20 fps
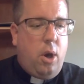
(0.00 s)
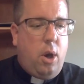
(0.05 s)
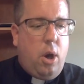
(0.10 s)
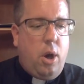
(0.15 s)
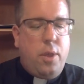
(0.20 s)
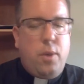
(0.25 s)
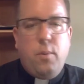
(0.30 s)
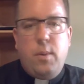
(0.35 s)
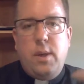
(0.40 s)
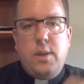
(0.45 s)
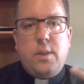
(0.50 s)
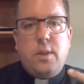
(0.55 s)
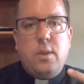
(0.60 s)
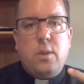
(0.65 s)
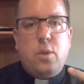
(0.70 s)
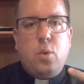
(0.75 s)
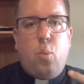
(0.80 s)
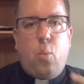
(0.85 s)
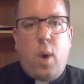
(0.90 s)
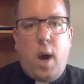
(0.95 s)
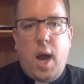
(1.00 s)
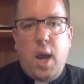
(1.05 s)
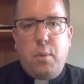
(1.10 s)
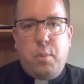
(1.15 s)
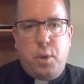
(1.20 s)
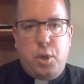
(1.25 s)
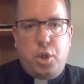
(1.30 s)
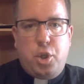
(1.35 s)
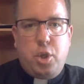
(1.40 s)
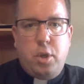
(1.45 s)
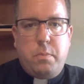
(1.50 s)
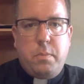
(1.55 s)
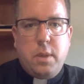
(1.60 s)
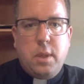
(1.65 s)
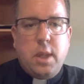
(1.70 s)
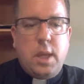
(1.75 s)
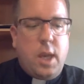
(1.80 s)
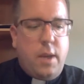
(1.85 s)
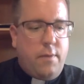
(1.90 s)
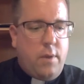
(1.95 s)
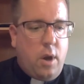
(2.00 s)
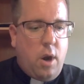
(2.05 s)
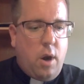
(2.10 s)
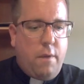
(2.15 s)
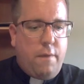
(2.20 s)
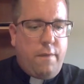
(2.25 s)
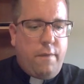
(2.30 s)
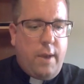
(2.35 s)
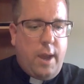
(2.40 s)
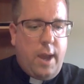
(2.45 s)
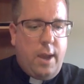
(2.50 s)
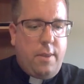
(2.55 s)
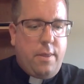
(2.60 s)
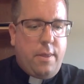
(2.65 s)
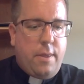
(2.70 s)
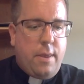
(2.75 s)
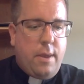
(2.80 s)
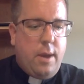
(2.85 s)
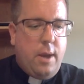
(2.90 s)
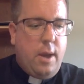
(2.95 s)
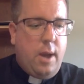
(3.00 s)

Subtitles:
all the reasons why we should believe in our faith.